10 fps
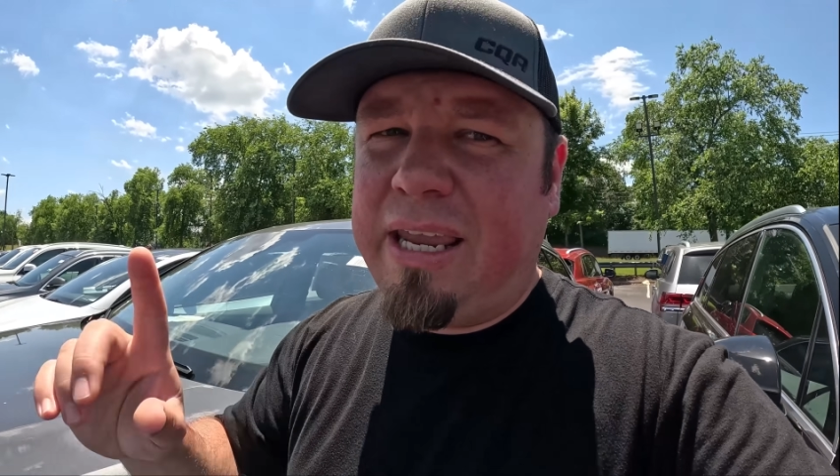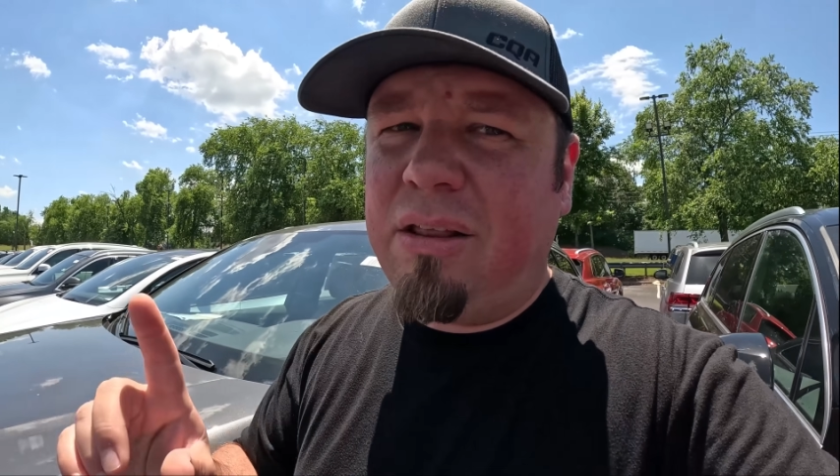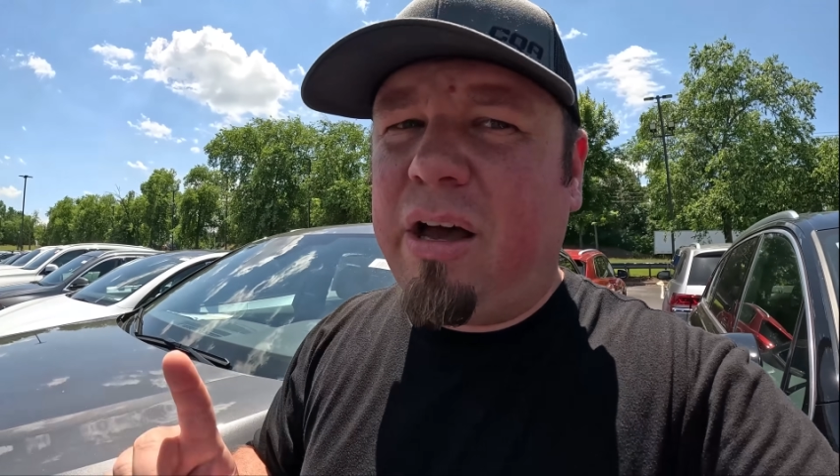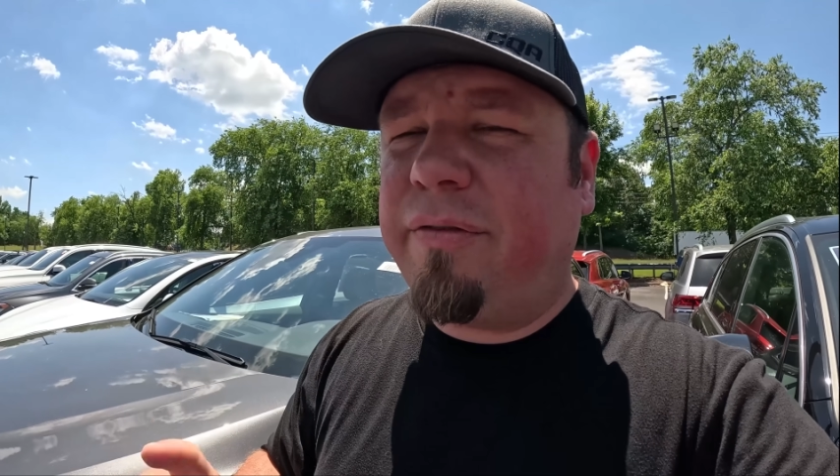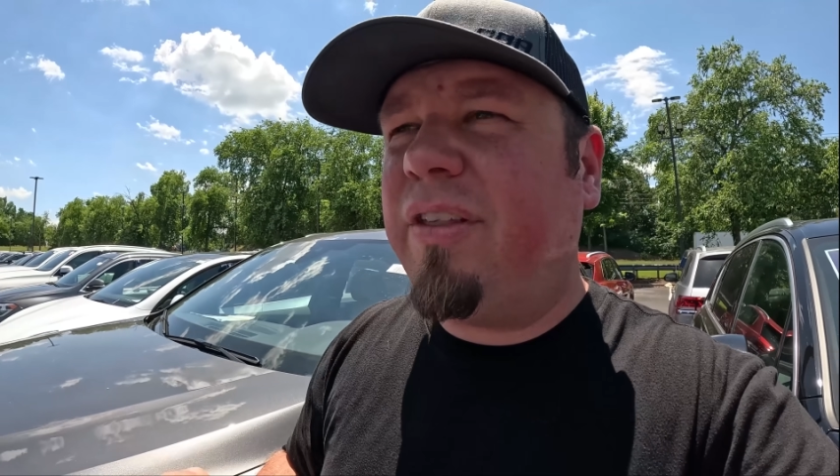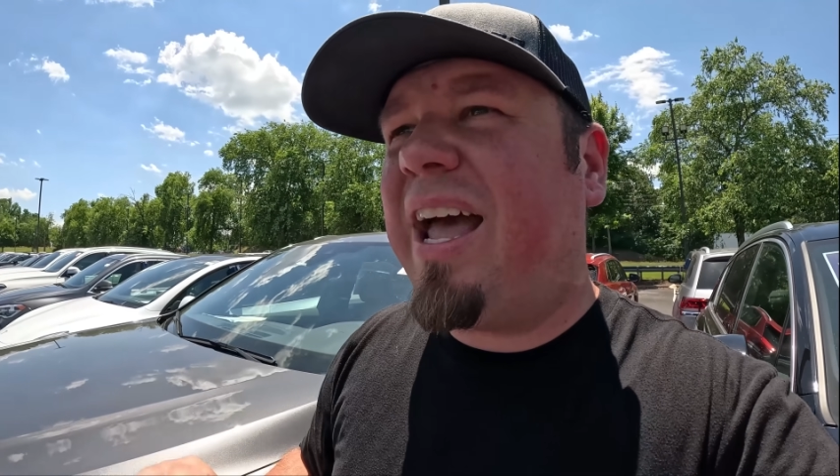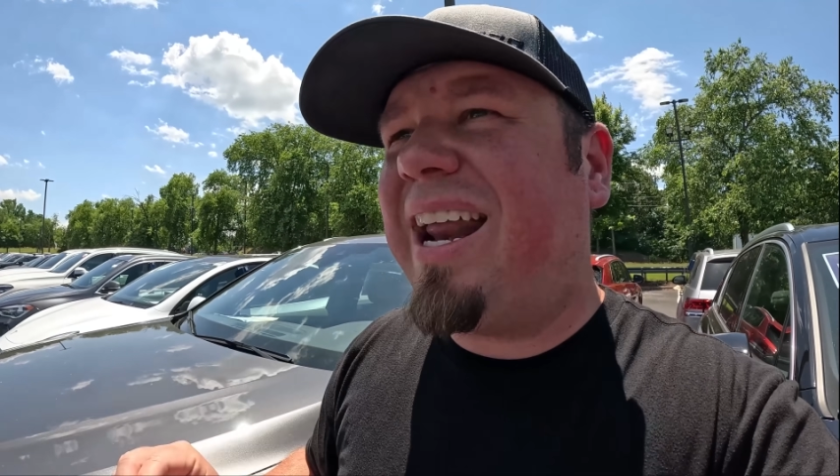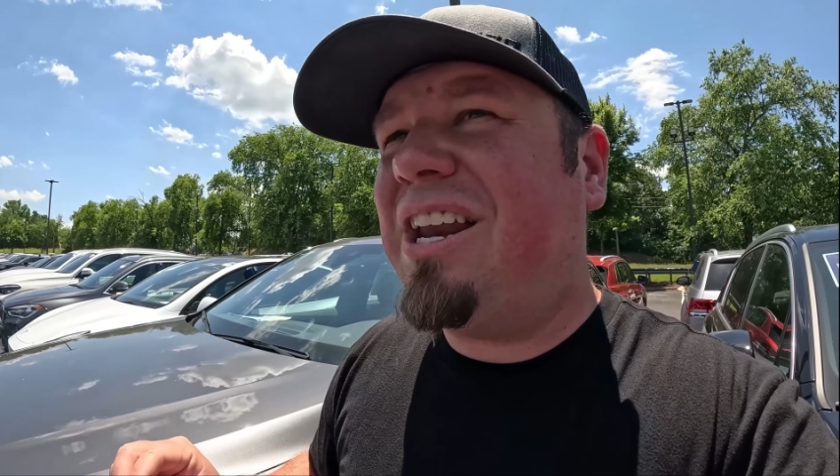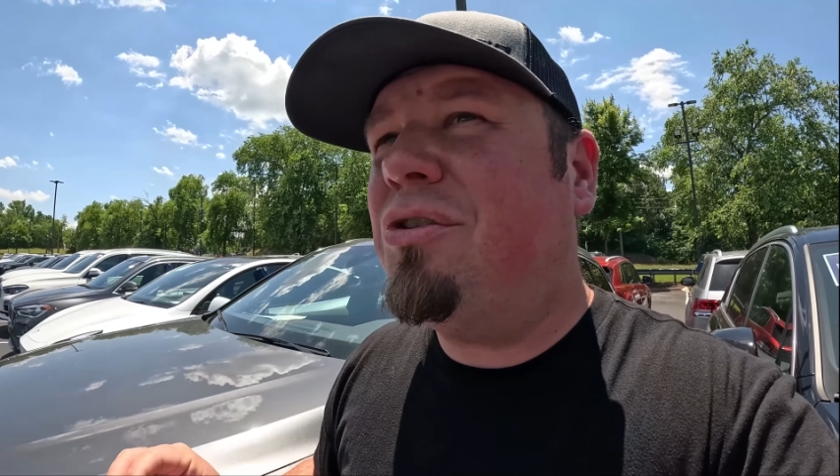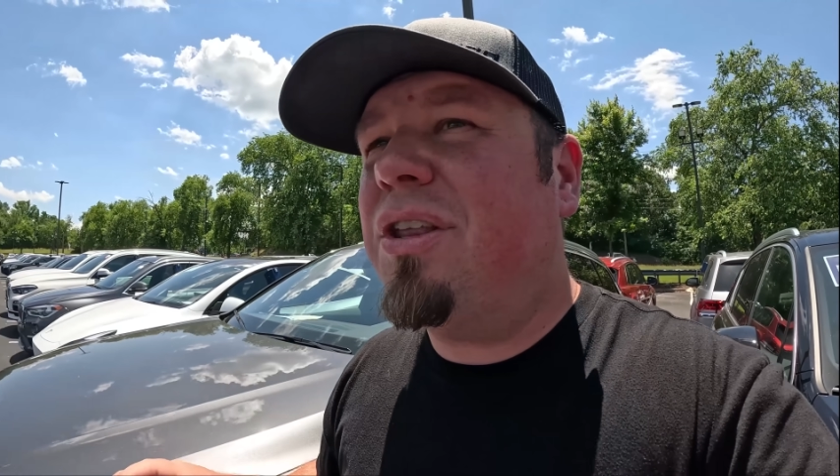Elon for that,
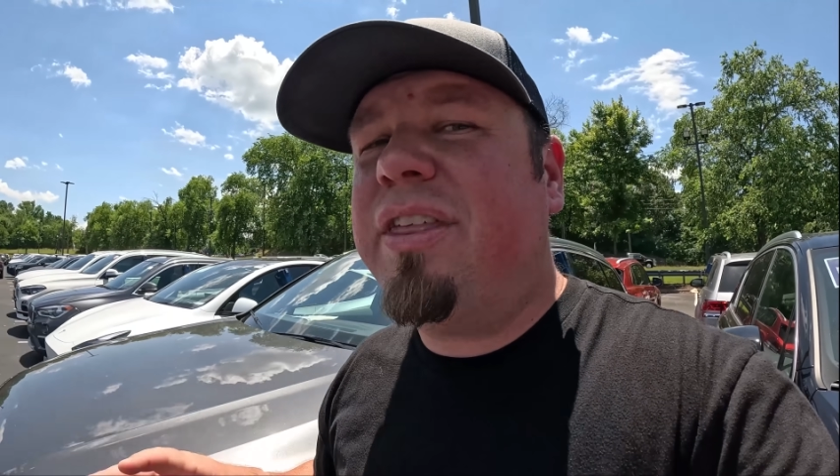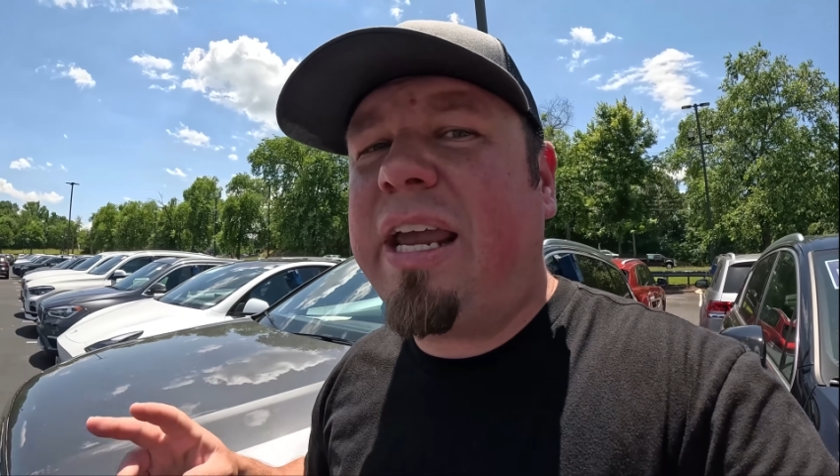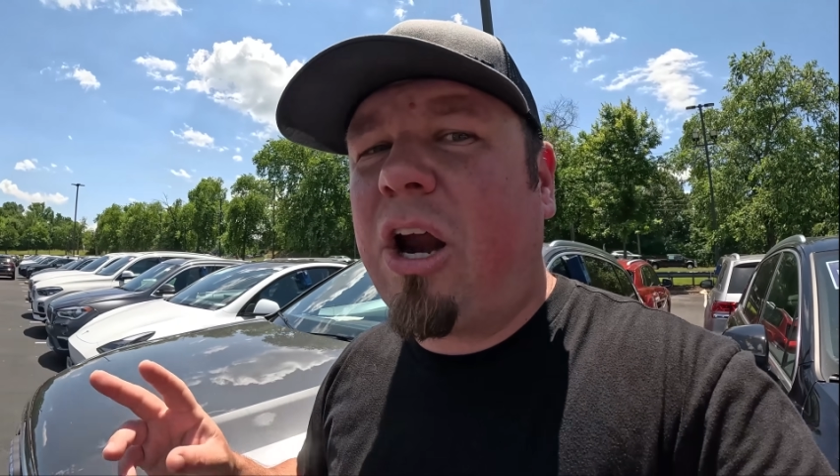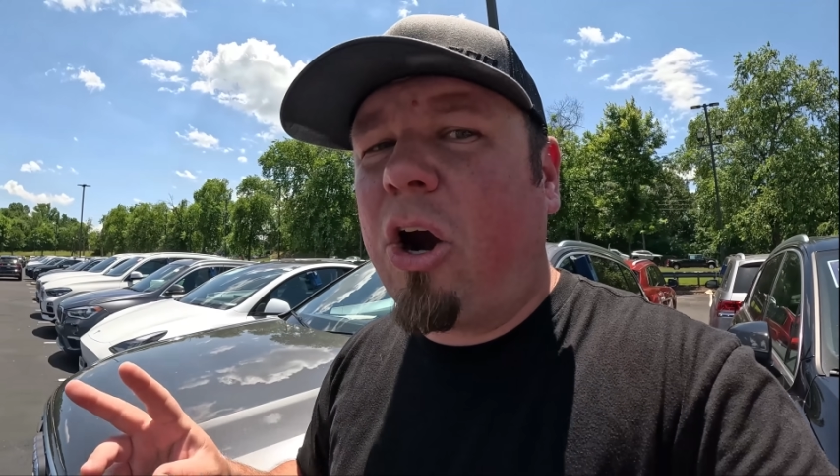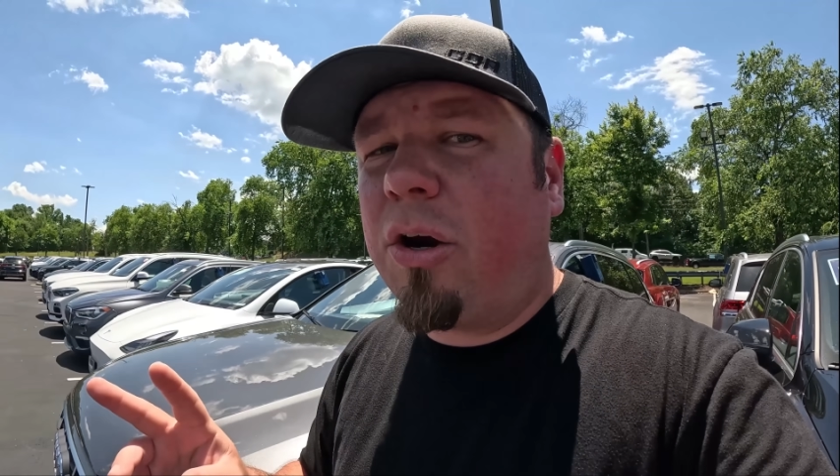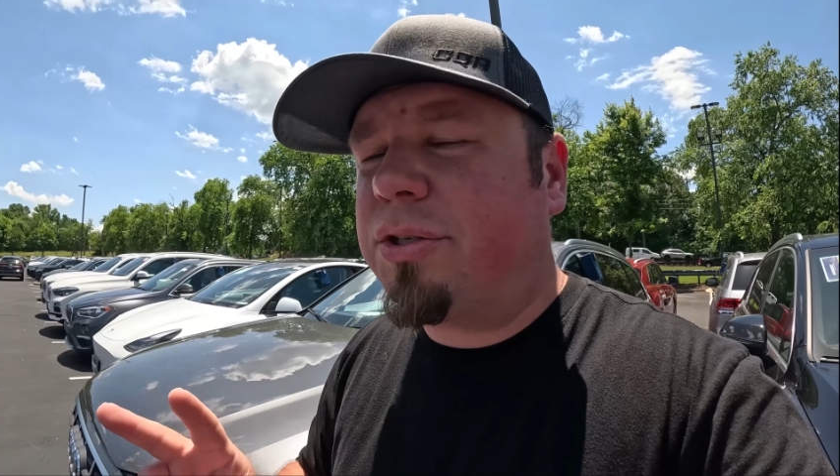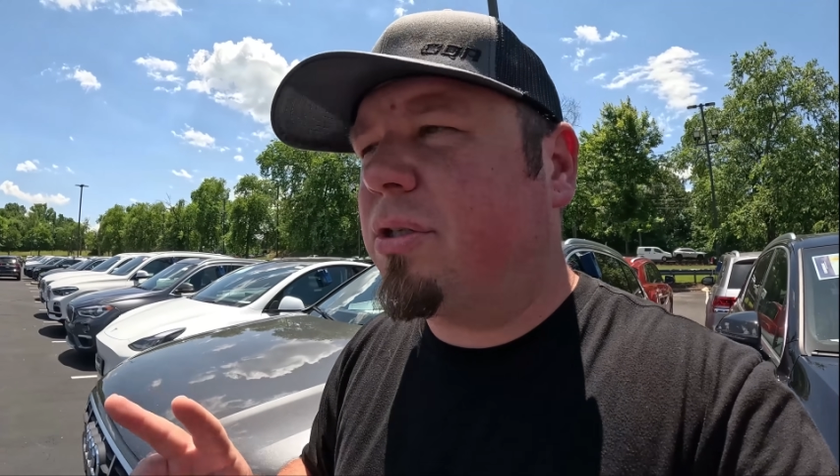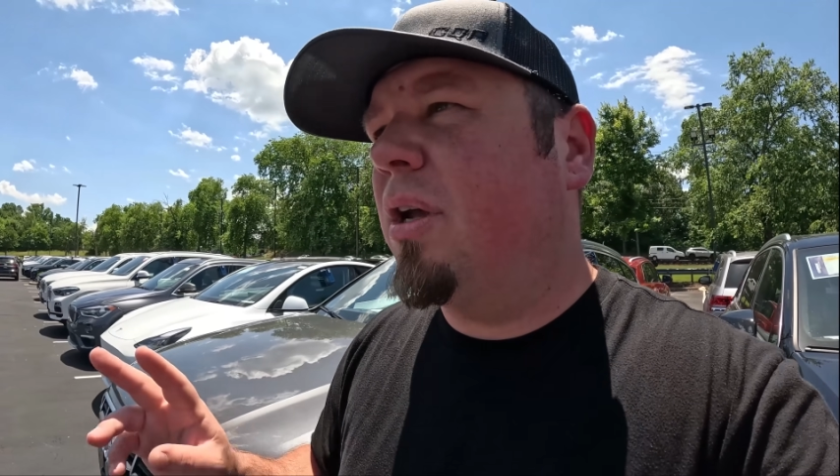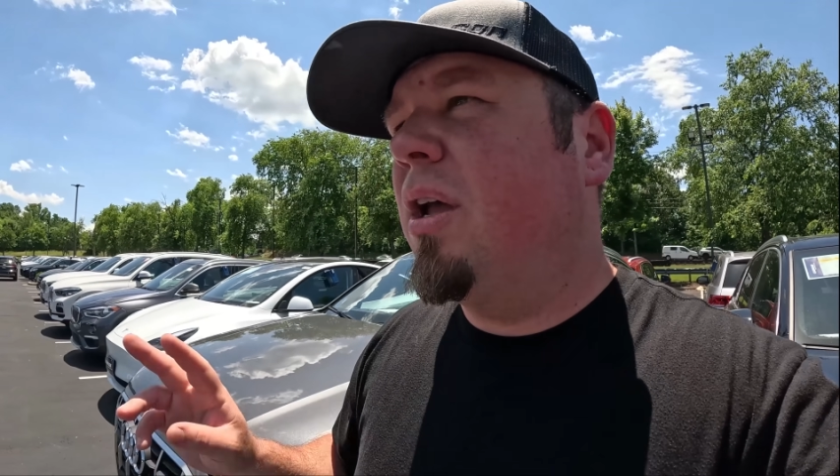and you can thank Hertz.